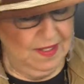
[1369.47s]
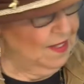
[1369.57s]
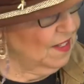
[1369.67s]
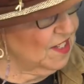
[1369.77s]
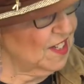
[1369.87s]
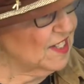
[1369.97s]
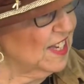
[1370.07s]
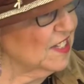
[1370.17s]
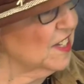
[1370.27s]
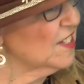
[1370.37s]
The
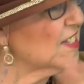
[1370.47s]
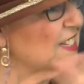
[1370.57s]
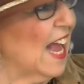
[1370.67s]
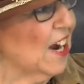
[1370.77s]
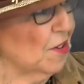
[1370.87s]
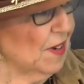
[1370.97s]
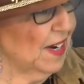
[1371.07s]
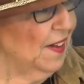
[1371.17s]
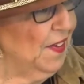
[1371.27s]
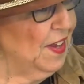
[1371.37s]
statistics are
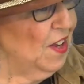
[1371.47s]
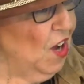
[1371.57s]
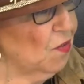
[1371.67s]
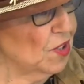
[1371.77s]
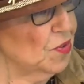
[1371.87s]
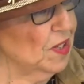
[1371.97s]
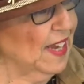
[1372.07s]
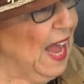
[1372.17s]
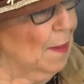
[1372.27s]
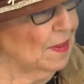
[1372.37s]
staggering of what's really
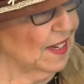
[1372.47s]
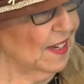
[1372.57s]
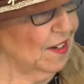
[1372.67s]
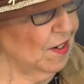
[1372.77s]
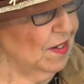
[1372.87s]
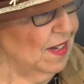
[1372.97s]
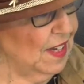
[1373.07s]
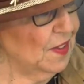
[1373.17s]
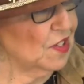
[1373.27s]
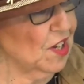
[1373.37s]
happening here
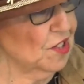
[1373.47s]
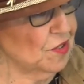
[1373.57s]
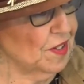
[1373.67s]
in this country.